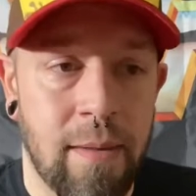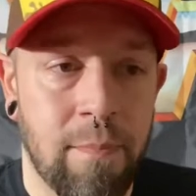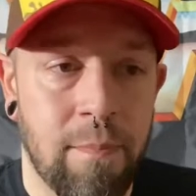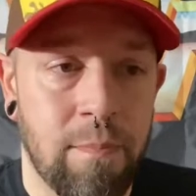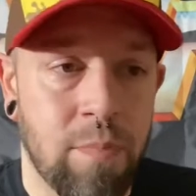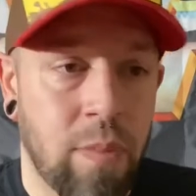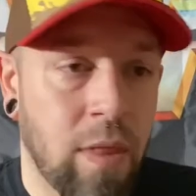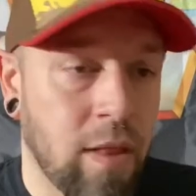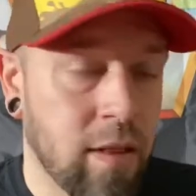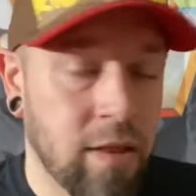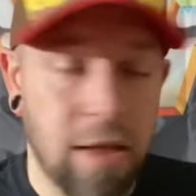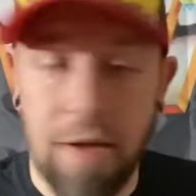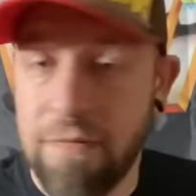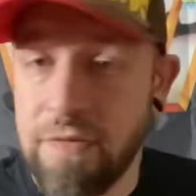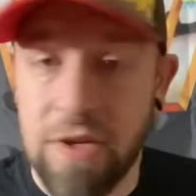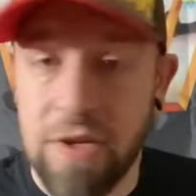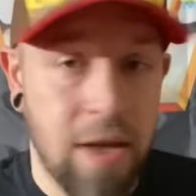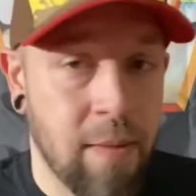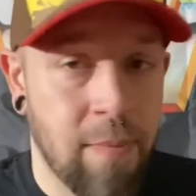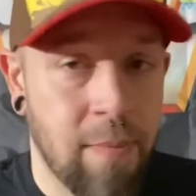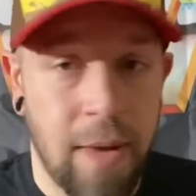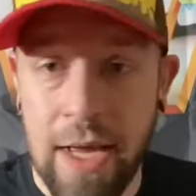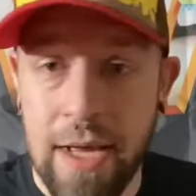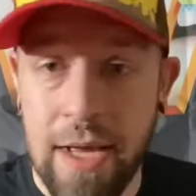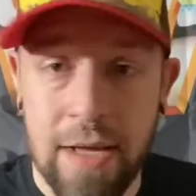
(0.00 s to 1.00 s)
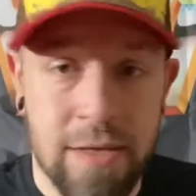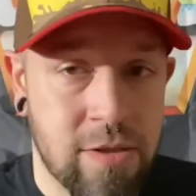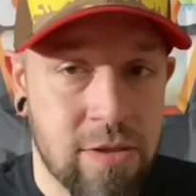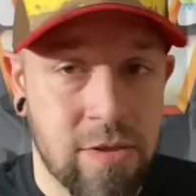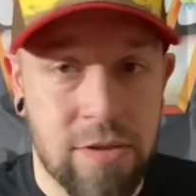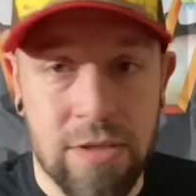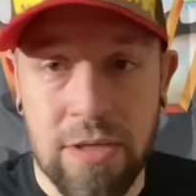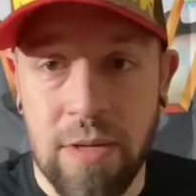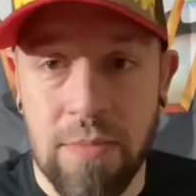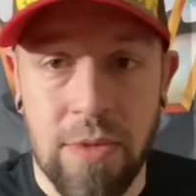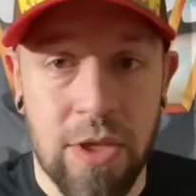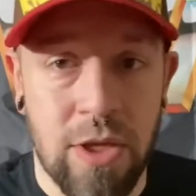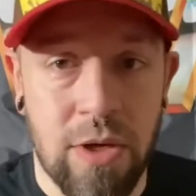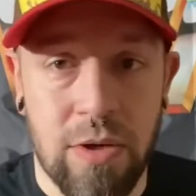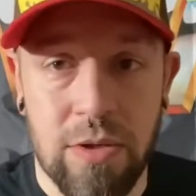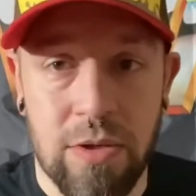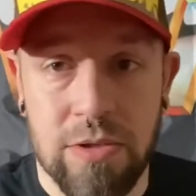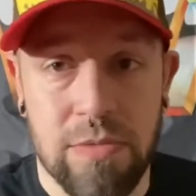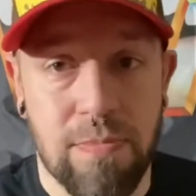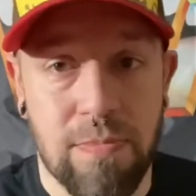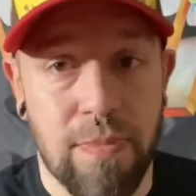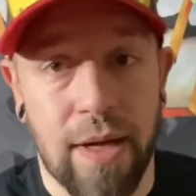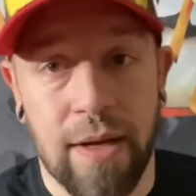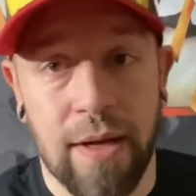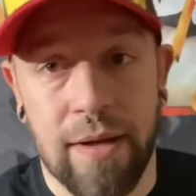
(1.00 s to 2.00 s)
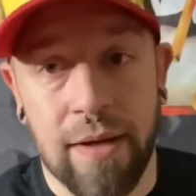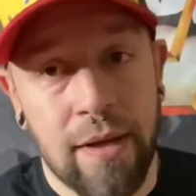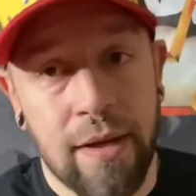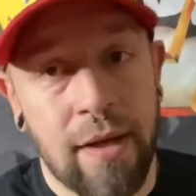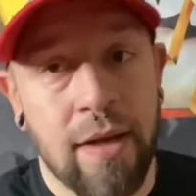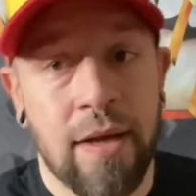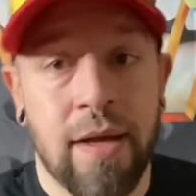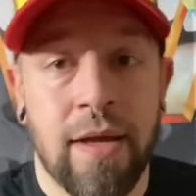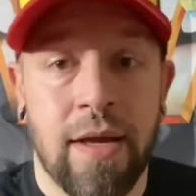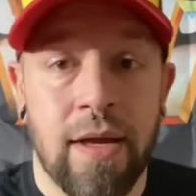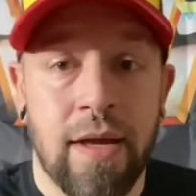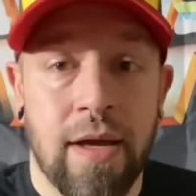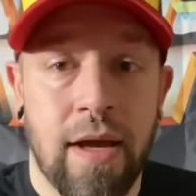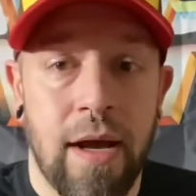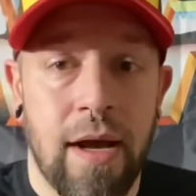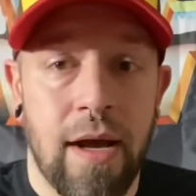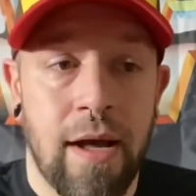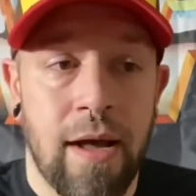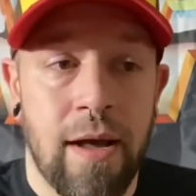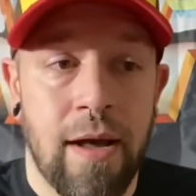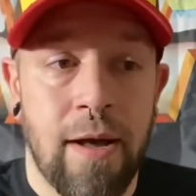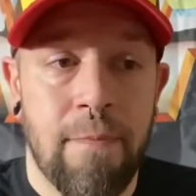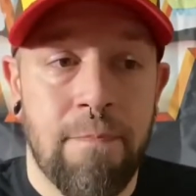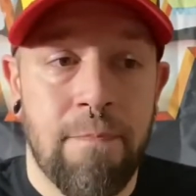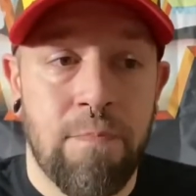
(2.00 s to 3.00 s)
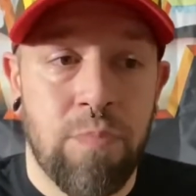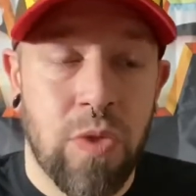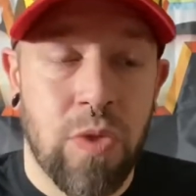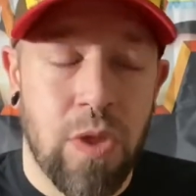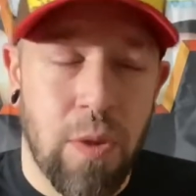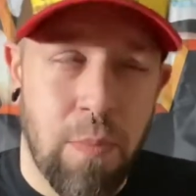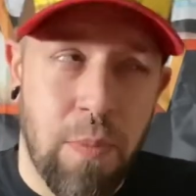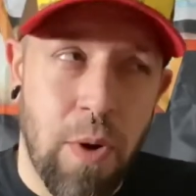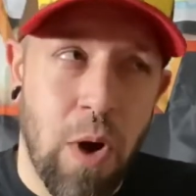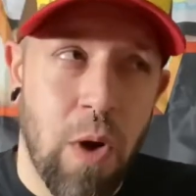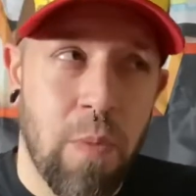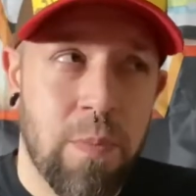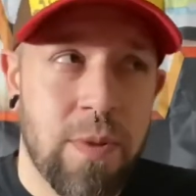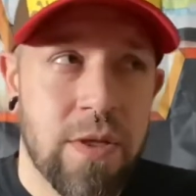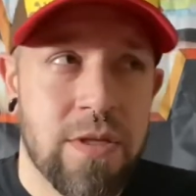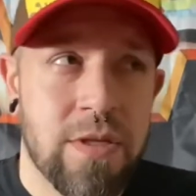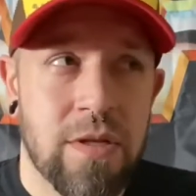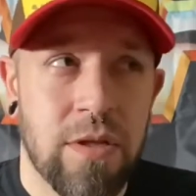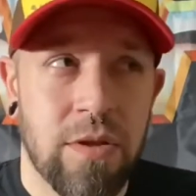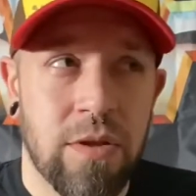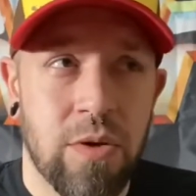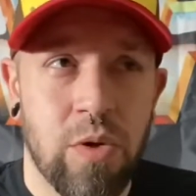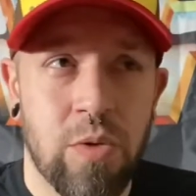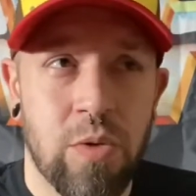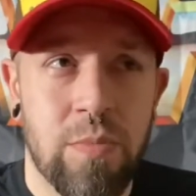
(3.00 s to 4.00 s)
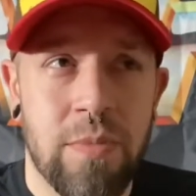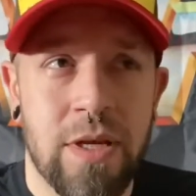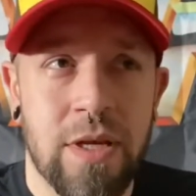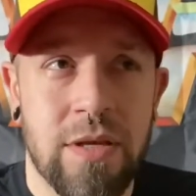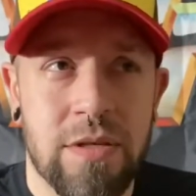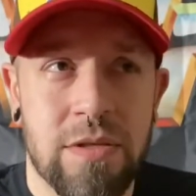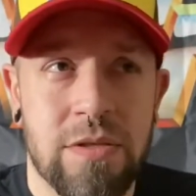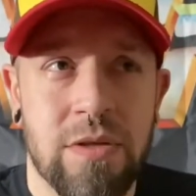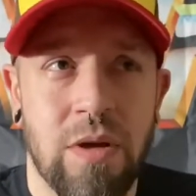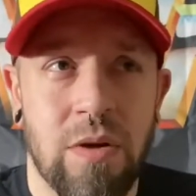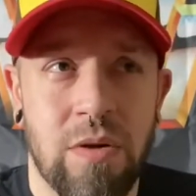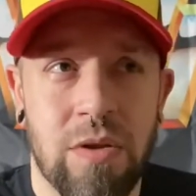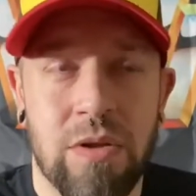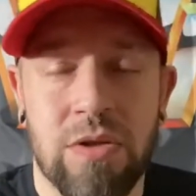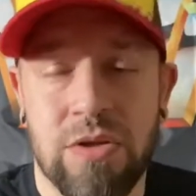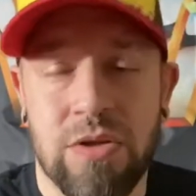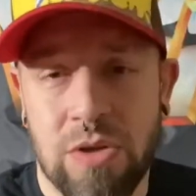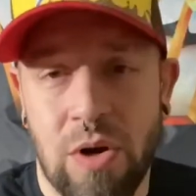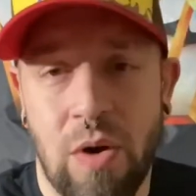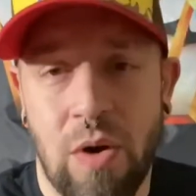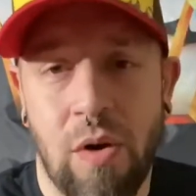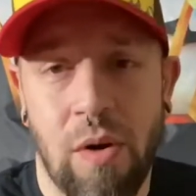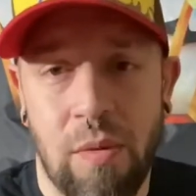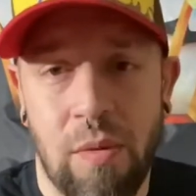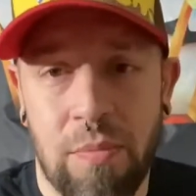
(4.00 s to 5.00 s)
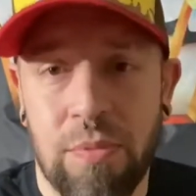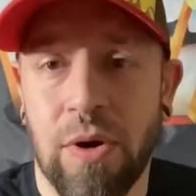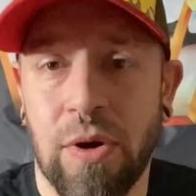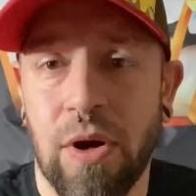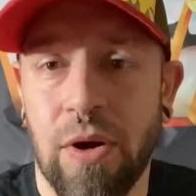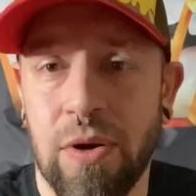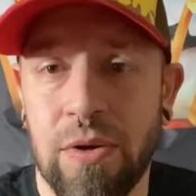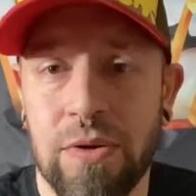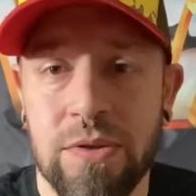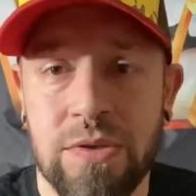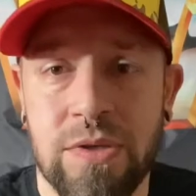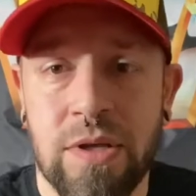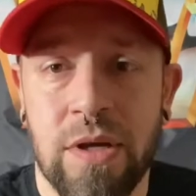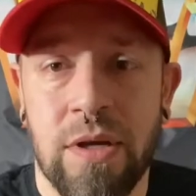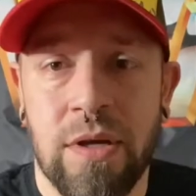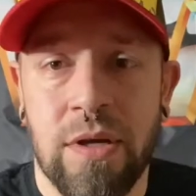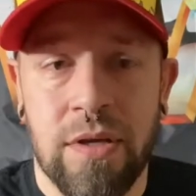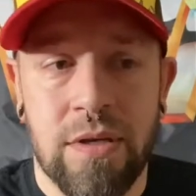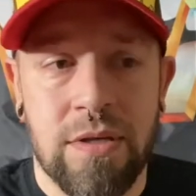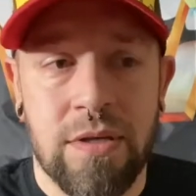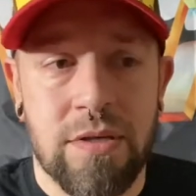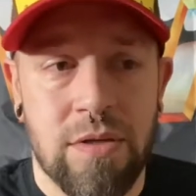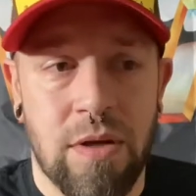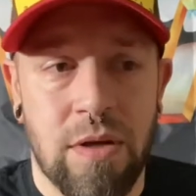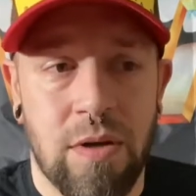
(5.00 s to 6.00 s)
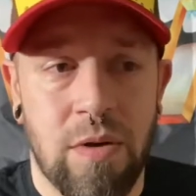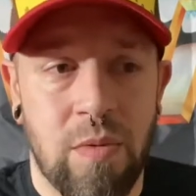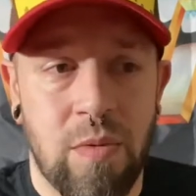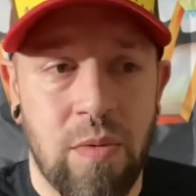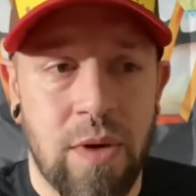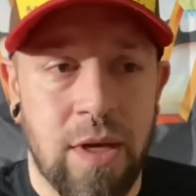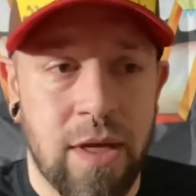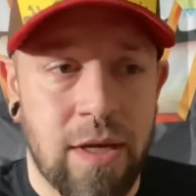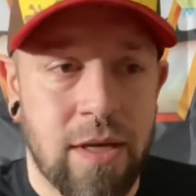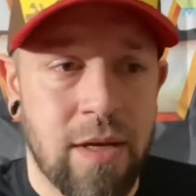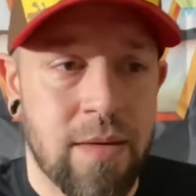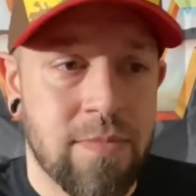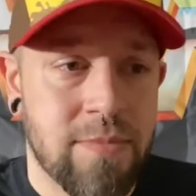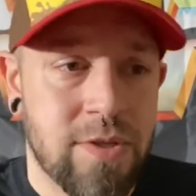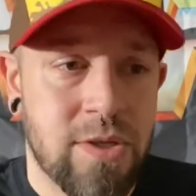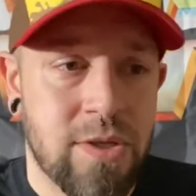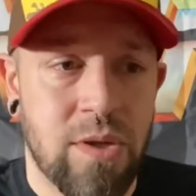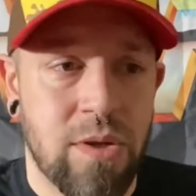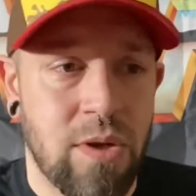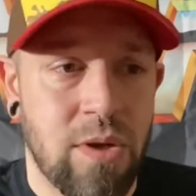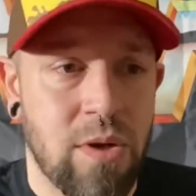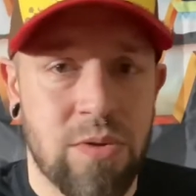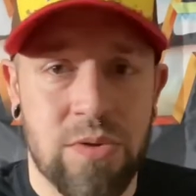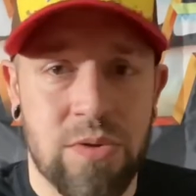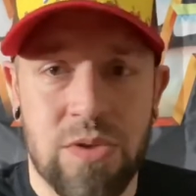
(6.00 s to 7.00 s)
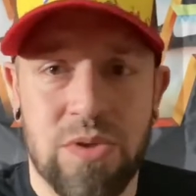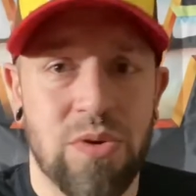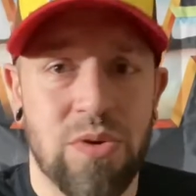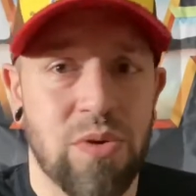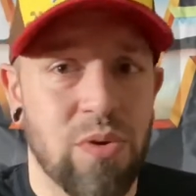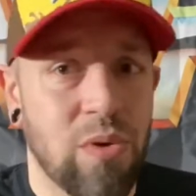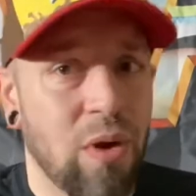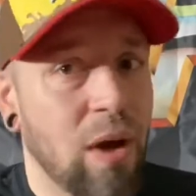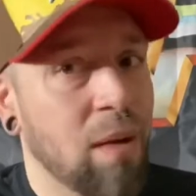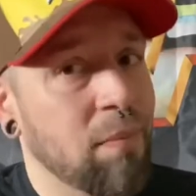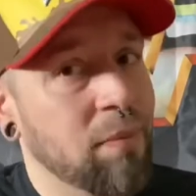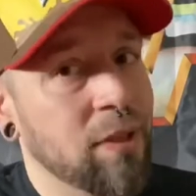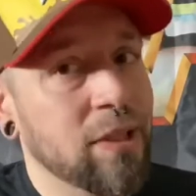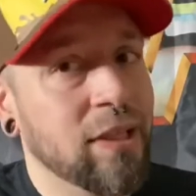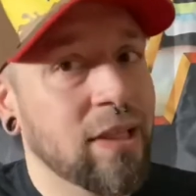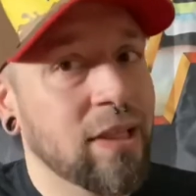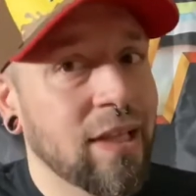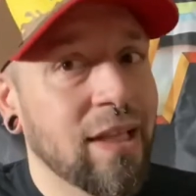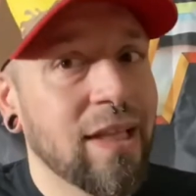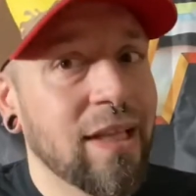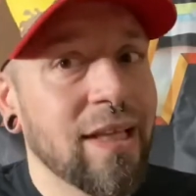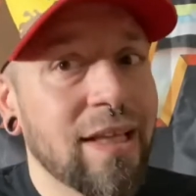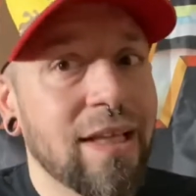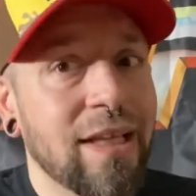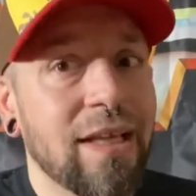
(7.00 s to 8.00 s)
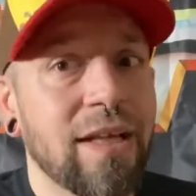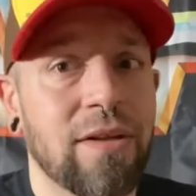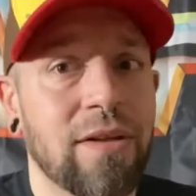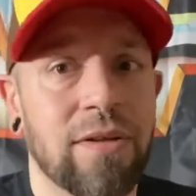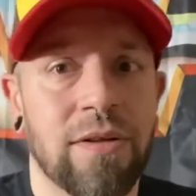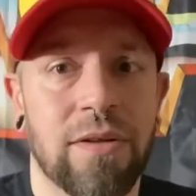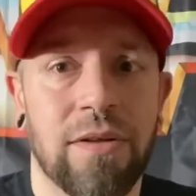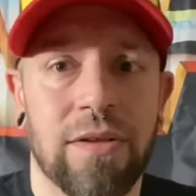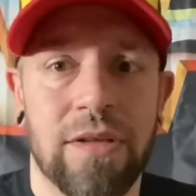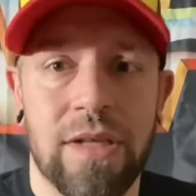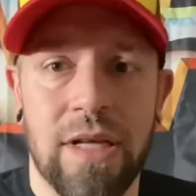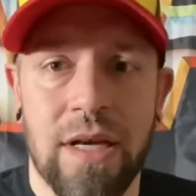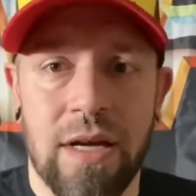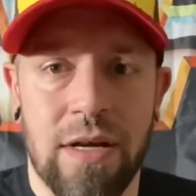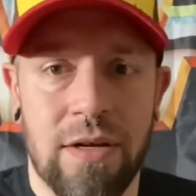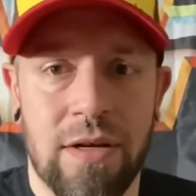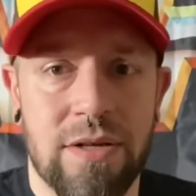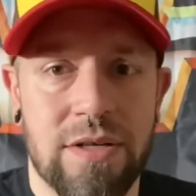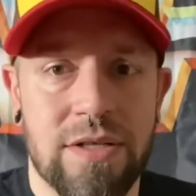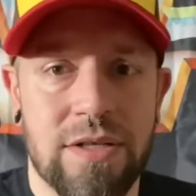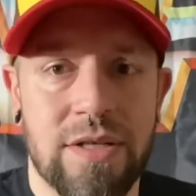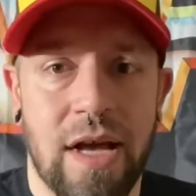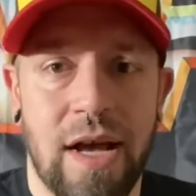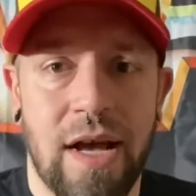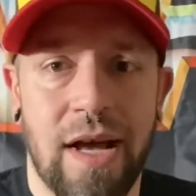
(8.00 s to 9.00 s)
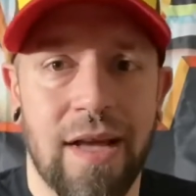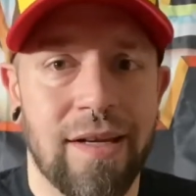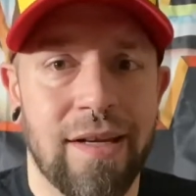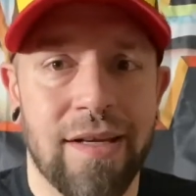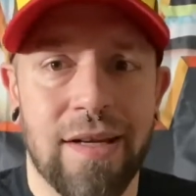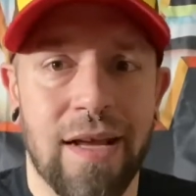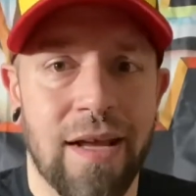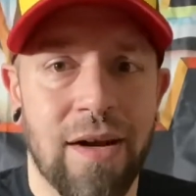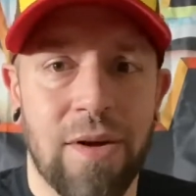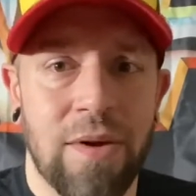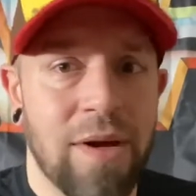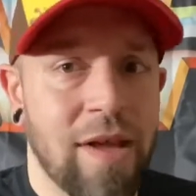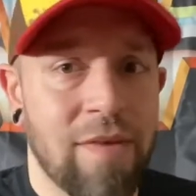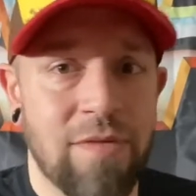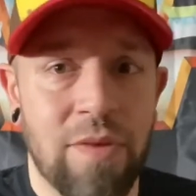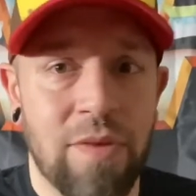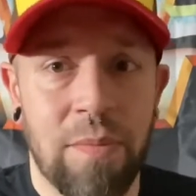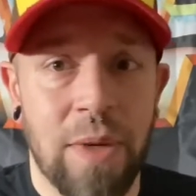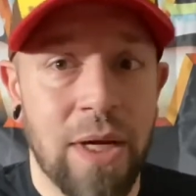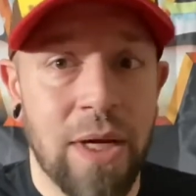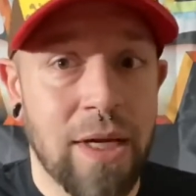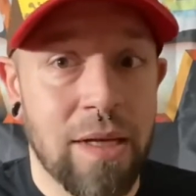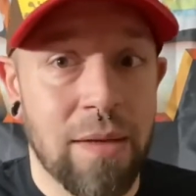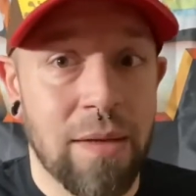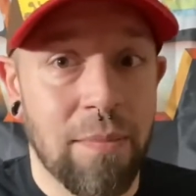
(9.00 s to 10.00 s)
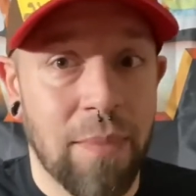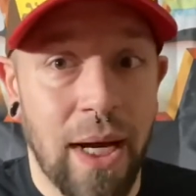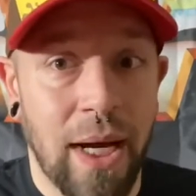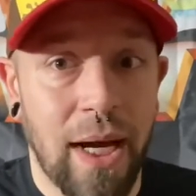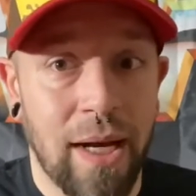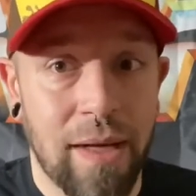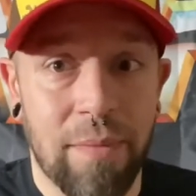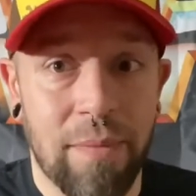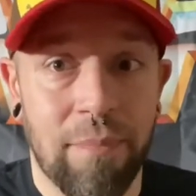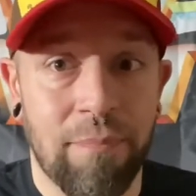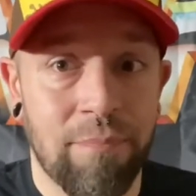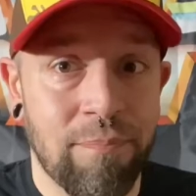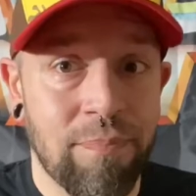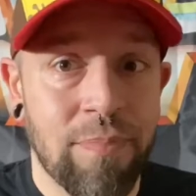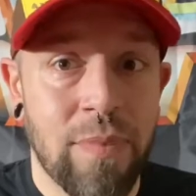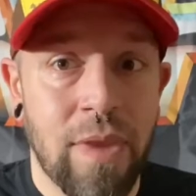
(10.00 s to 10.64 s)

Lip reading: Love to get my hands on some of those, but the Popies elude me, and so do the Chara Pros. So when it comes to those two, I'm a little on the underside, and I don't have the money to buy them.